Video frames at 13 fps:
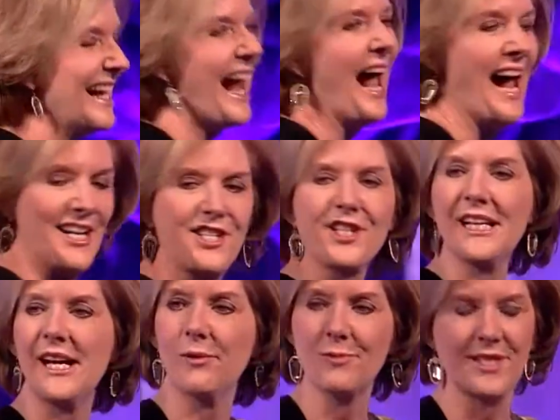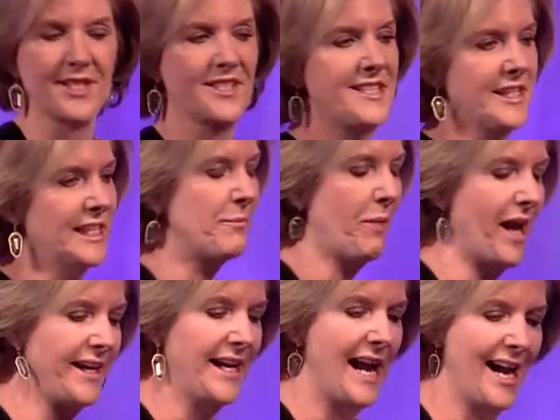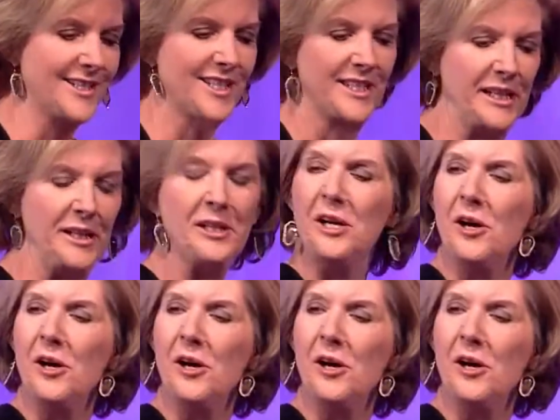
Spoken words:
Actually, it was a silly bike accident.